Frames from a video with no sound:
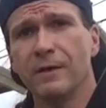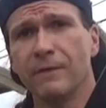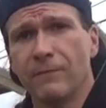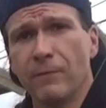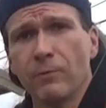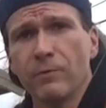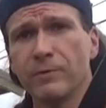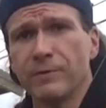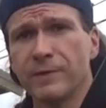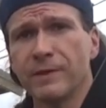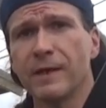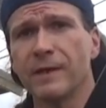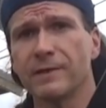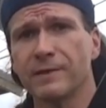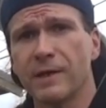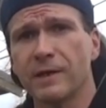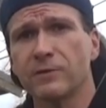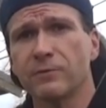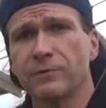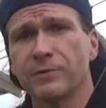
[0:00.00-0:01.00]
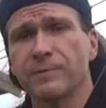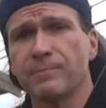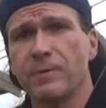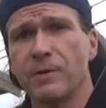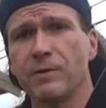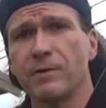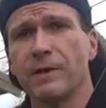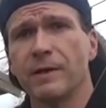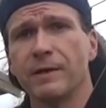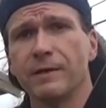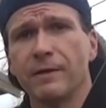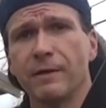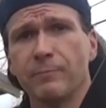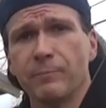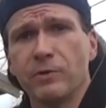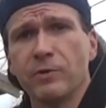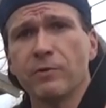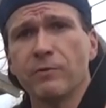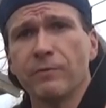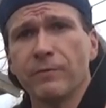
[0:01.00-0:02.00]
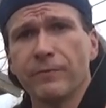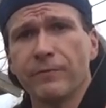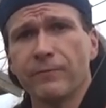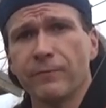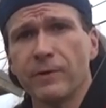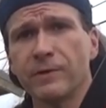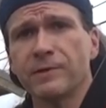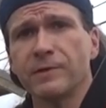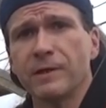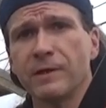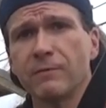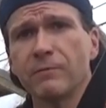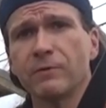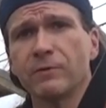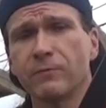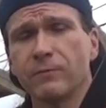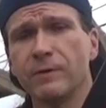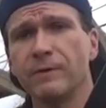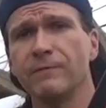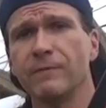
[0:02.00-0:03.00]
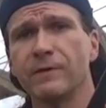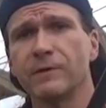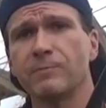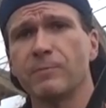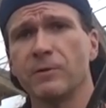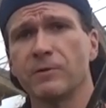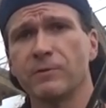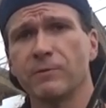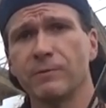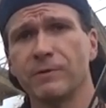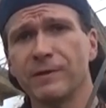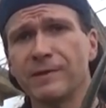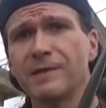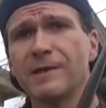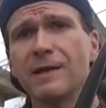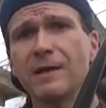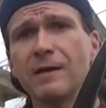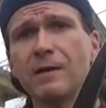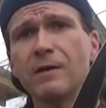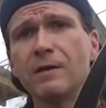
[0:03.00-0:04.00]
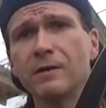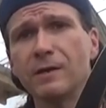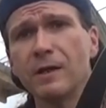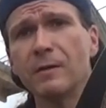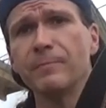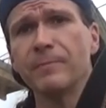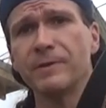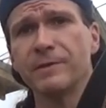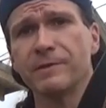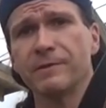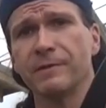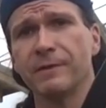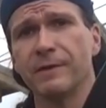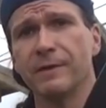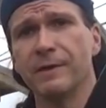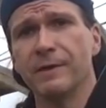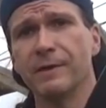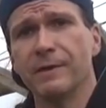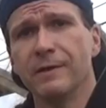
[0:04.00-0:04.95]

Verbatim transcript: if you were using it as actual spearhead, a pure thrusting and retrieving spear so it doesn't get hung up easily